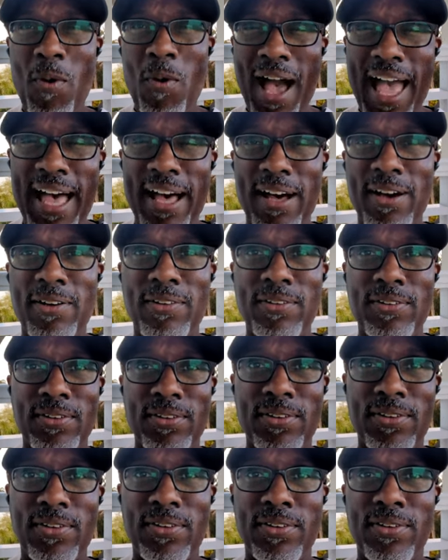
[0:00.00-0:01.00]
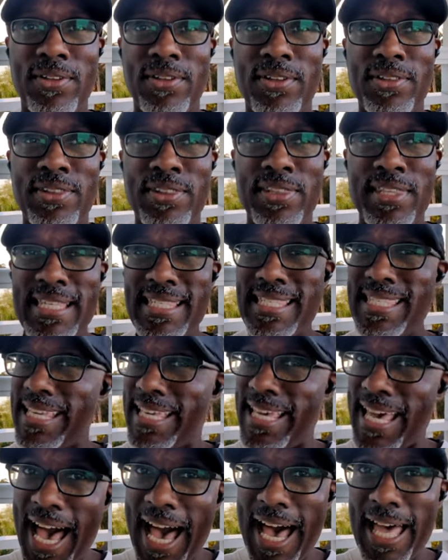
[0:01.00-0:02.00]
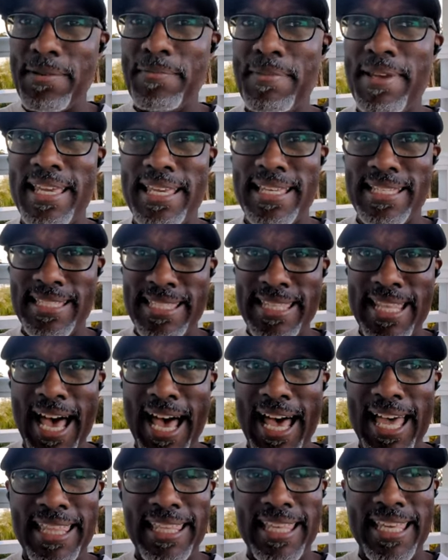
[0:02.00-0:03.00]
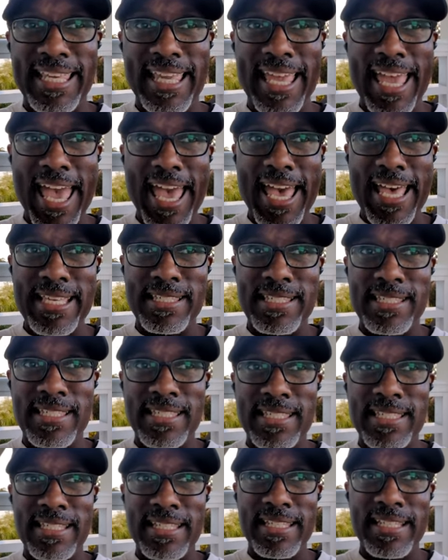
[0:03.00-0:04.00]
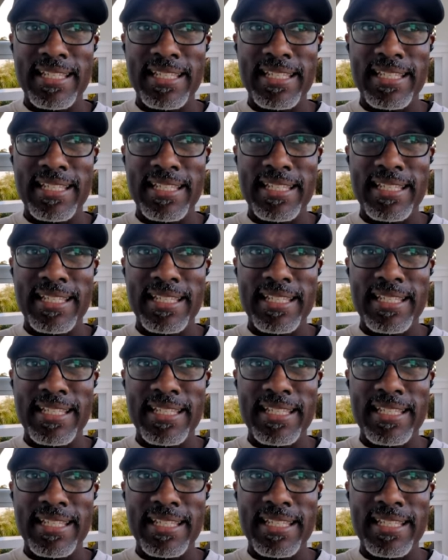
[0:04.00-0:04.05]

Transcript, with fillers: wow, this economy is not as